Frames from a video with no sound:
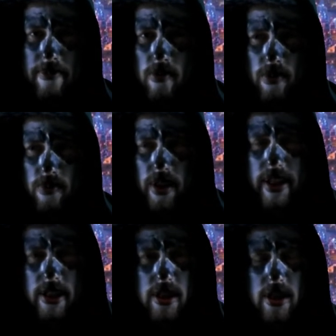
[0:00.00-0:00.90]
were
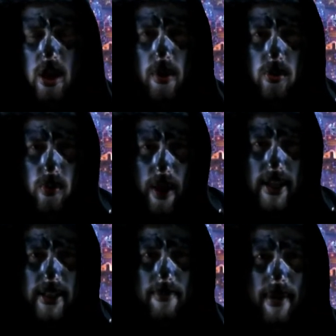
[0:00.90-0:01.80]
really just going
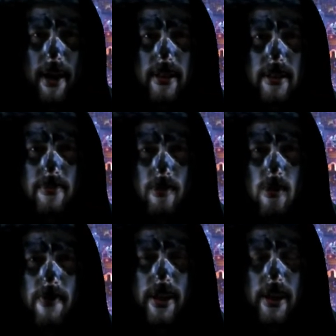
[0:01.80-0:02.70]
crazy about this
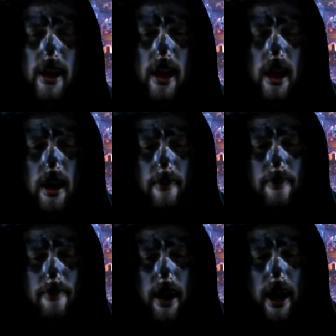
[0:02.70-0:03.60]
movie.
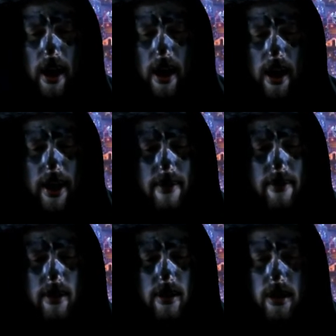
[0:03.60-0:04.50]
But
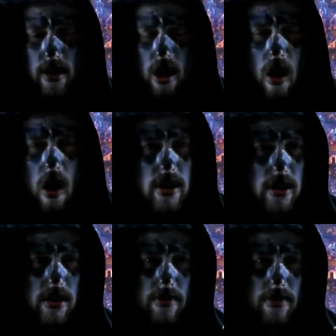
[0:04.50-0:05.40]
it
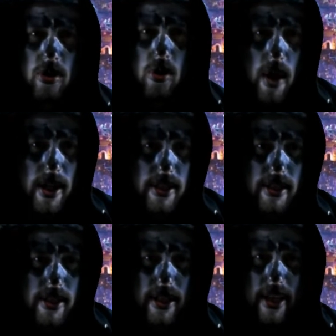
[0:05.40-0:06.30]
tossed some
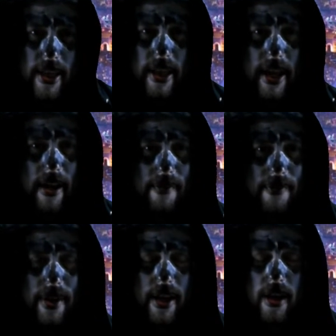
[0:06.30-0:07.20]
twists in there
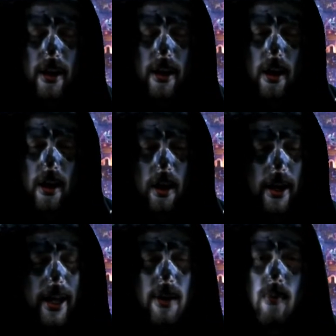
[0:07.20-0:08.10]
that
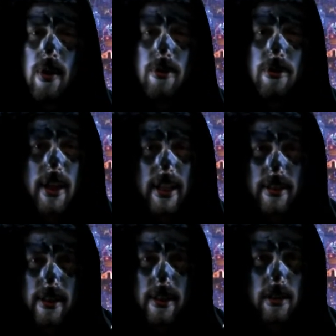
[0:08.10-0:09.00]
anyone who says
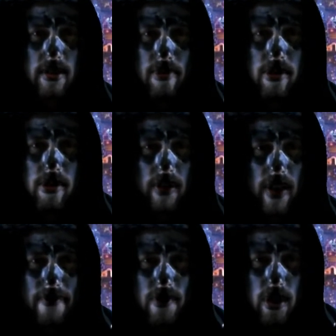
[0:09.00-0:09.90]
this is a Book of
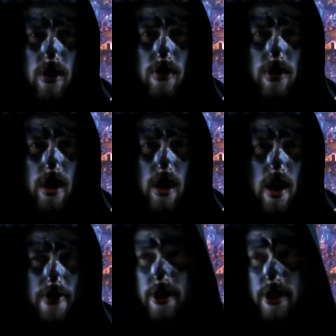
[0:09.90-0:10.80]
Life clone,
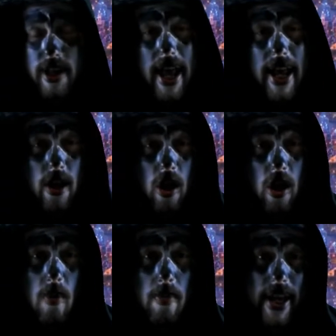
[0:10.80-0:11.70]
they're staying at
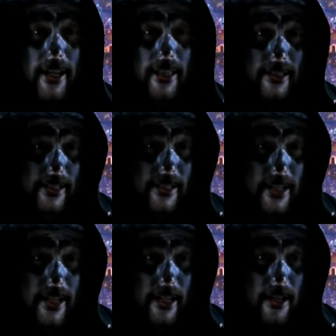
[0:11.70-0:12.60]
home and they didn't
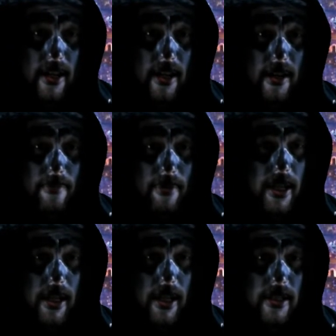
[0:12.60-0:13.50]
see it.
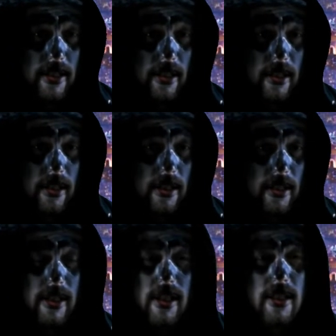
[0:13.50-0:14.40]
Because
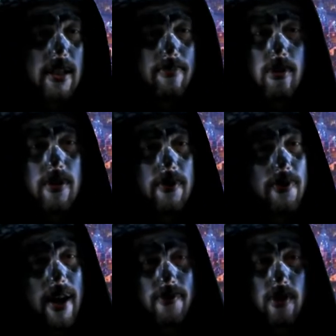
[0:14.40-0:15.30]
this isn't a Book of
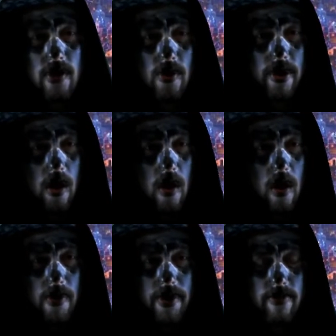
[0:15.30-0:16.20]
Life clone at
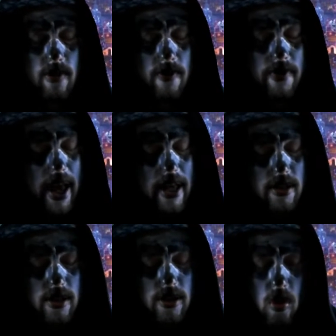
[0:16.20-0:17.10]
all. This movie has
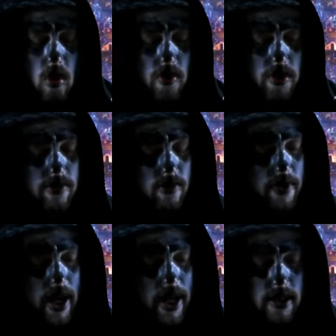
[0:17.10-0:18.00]
soul. This
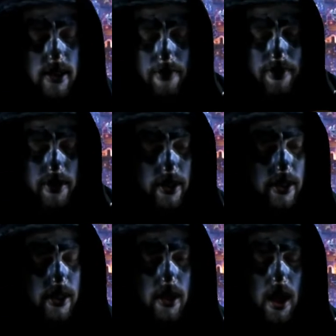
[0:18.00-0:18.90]
movie has substance.
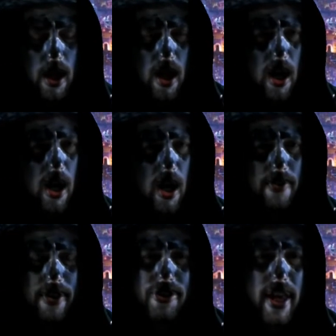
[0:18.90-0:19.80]

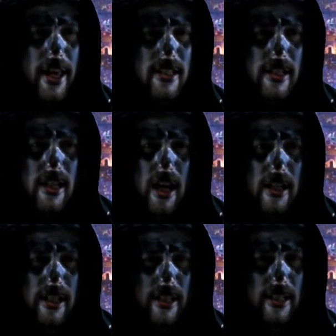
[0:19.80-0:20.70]
The things it
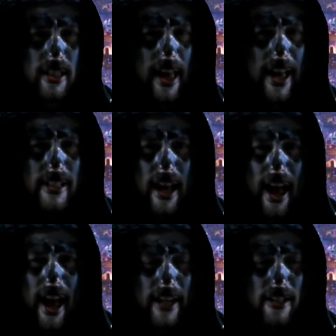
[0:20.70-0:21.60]
does in its last
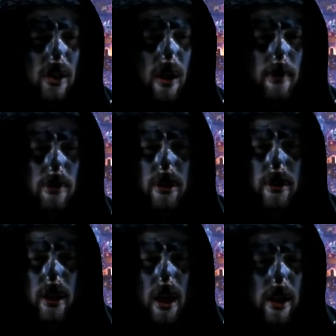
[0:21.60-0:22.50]
act are almost
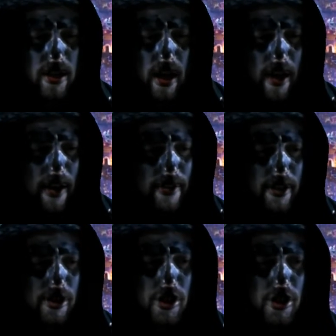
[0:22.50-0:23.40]

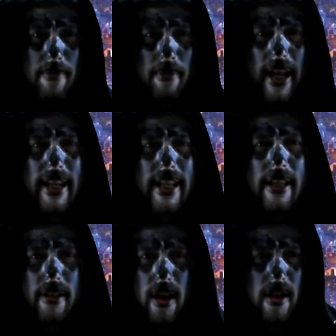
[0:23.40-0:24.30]

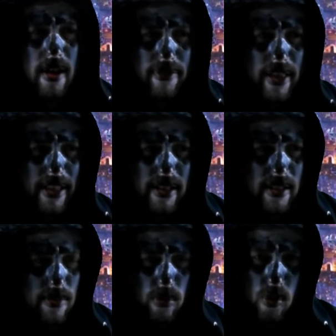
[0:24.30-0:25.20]
Shyamalanian. If
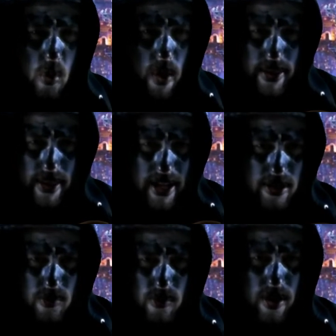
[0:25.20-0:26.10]
we'll coin that as
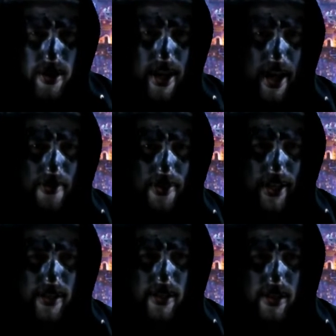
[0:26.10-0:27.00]
a word now,
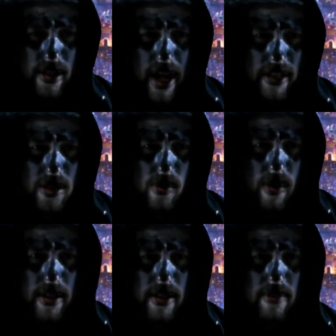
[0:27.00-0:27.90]
thanks to the nice
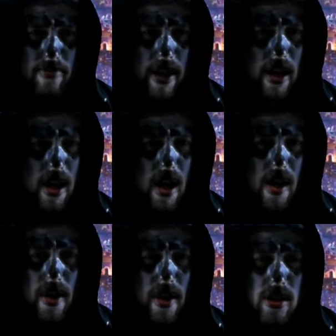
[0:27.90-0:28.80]
twists. But
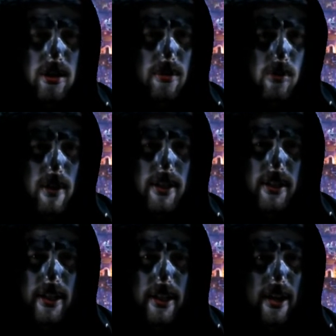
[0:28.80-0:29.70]
there are some twists
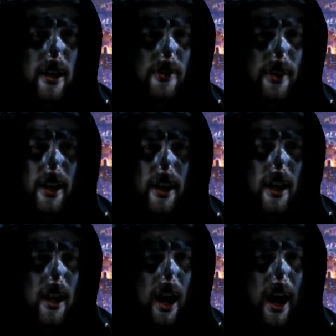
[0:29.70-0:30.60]
in here that
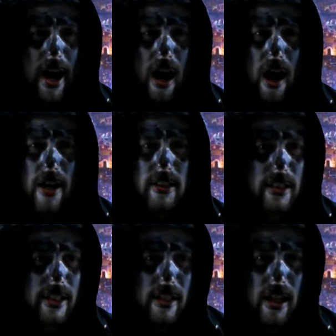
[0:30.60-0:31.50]

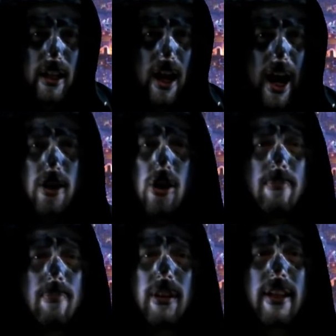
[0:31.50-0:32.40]
I couldn't
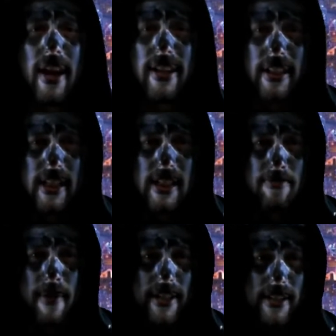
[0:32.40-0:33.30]
believe I didn't
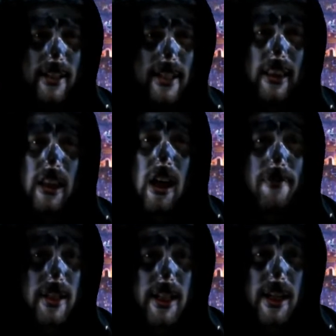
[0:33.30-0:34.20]
expect, because I
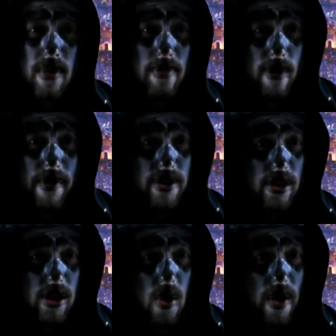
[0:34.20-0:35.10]
love to see where movies are
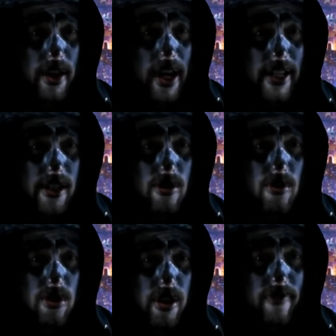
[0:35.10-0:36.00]
going, and I can
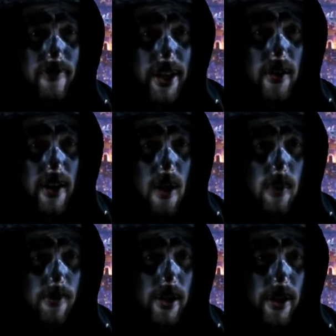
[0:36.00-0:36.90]
usually figure out
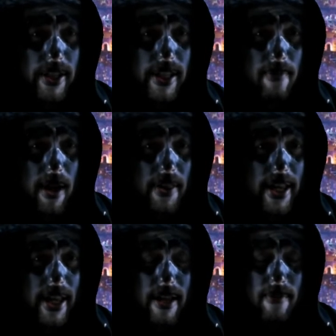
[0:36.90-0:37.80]
where we're going to get by the
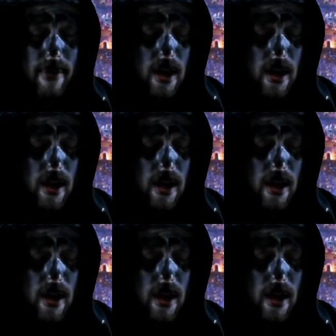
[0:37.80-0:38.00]
end. But